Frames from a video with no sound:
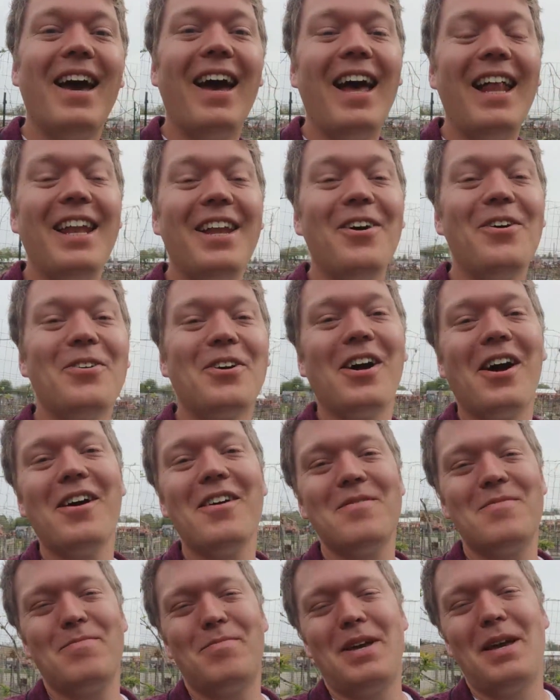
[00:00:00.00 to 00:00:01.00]
Hello
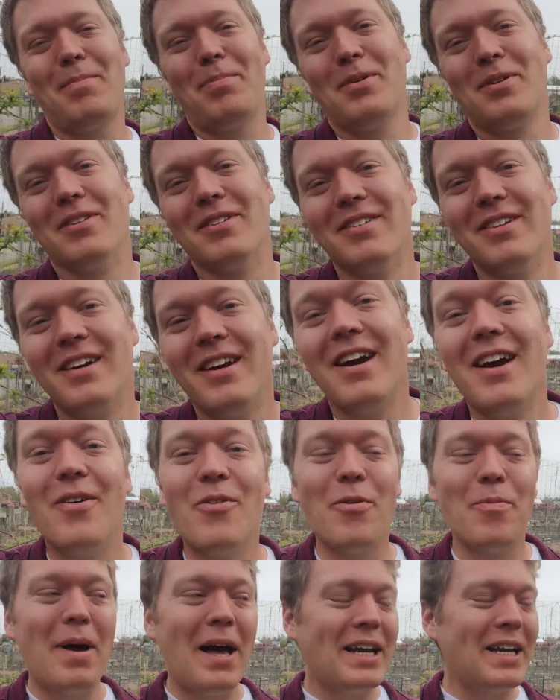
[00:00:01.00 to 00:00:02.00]
garden people!
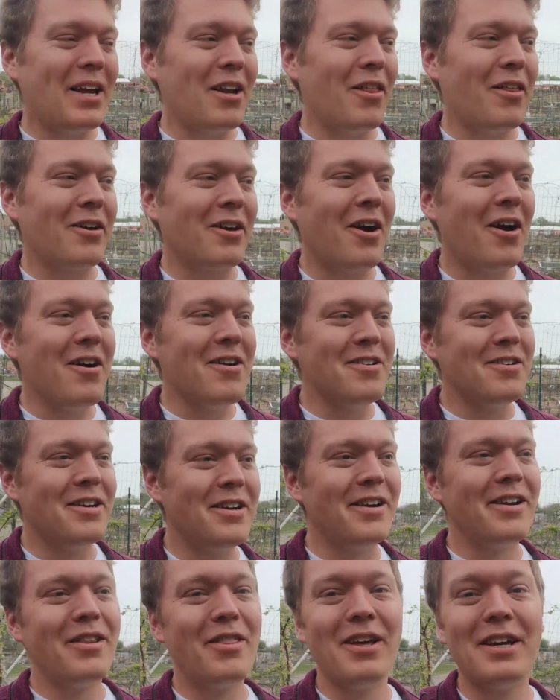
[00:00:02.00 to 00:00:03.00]
We're back out of the garden
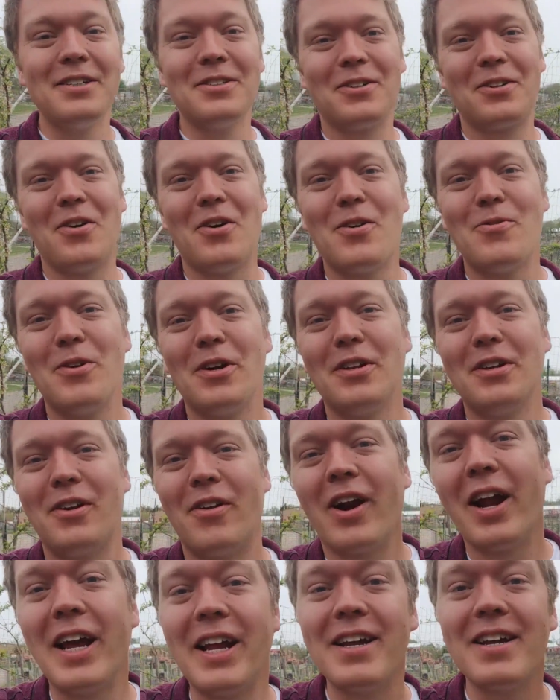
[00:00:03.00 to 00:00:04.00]
and things are going really
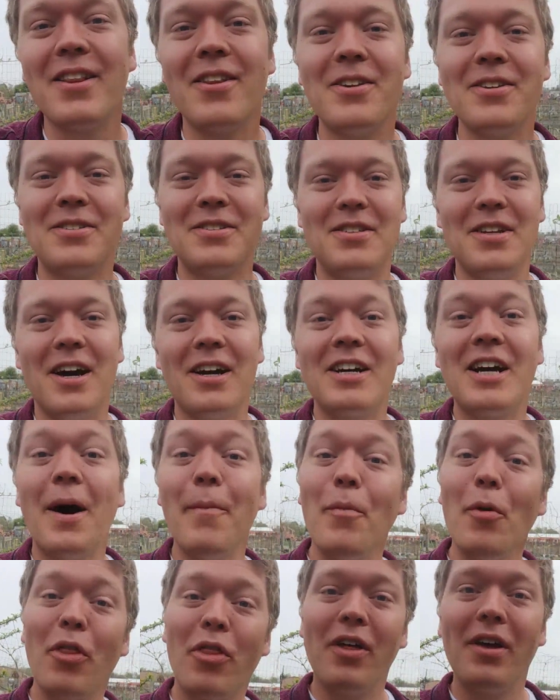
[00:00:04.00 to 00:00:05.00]
great. There's a
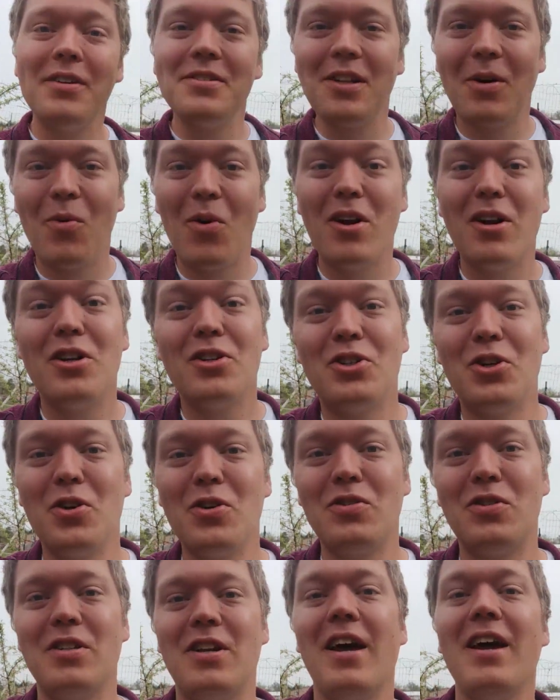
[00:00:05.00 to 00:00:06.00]
couple things I wanted to show
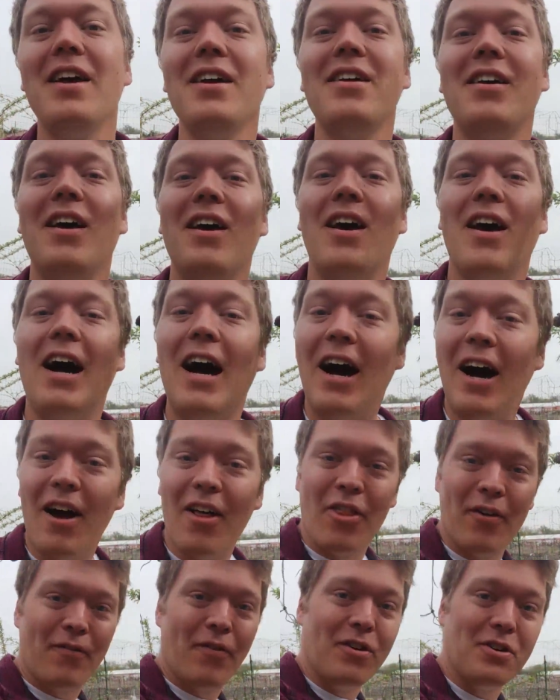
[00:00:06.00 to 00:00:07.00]
you today.
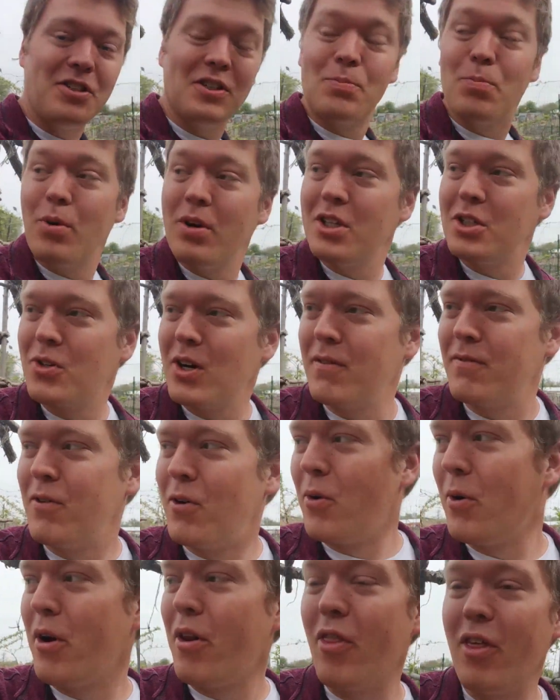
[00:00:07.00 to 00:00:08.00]
The first is pretty
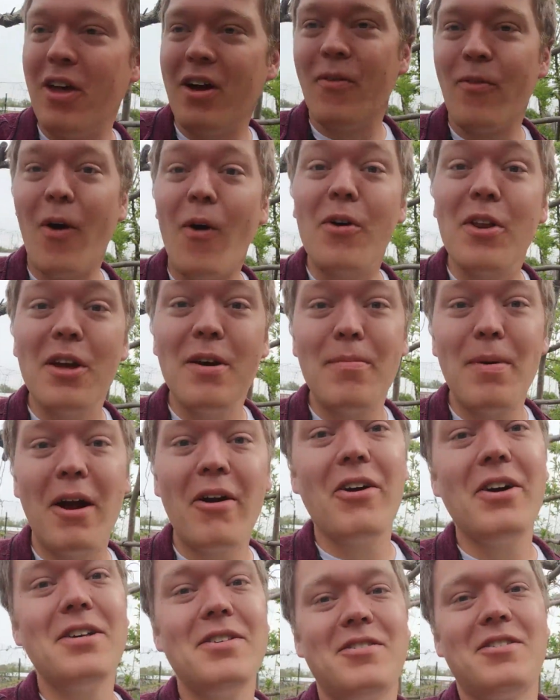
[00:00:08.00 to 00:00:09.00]
straightforward. The Aronia
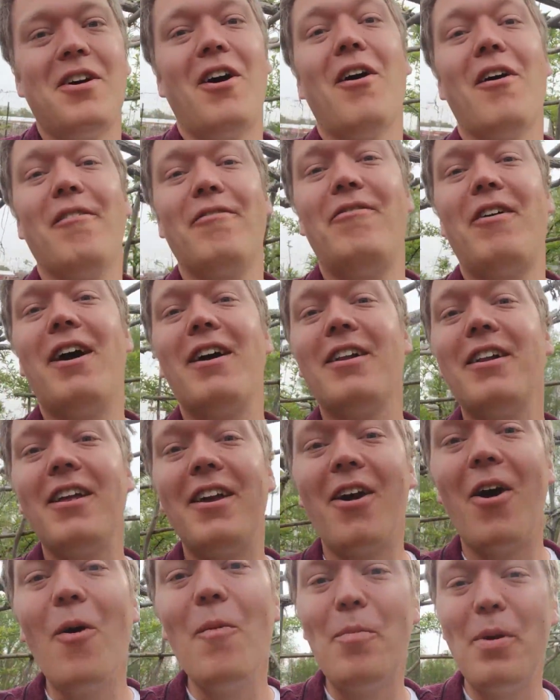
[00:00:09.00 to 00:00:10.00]
berries are
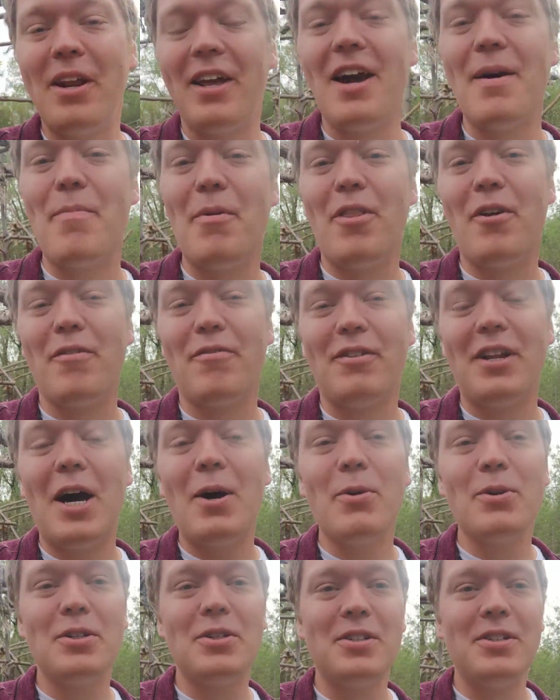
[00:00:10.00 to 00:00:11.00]
finally opening up in their
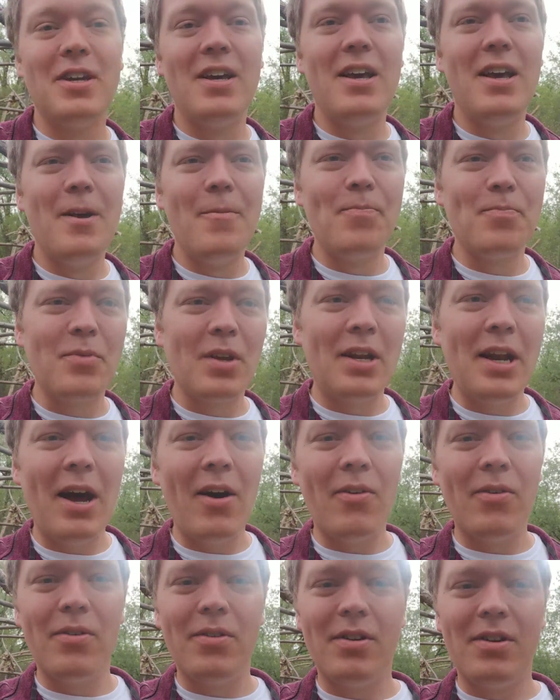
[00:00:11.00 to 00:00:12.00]
flowers.
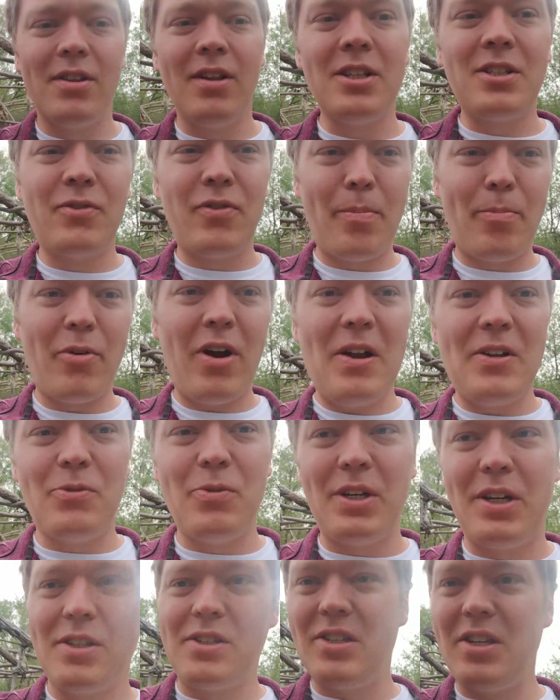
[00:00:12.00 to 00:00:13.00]
Now let's flip around
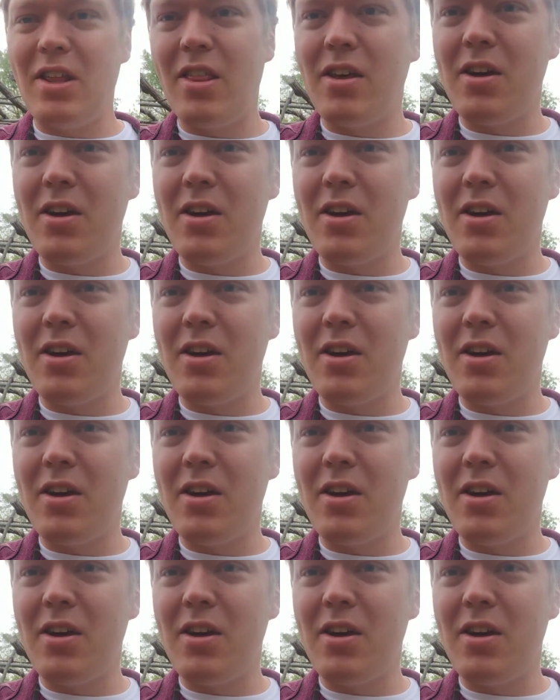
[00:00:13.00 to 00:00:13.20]
so we can see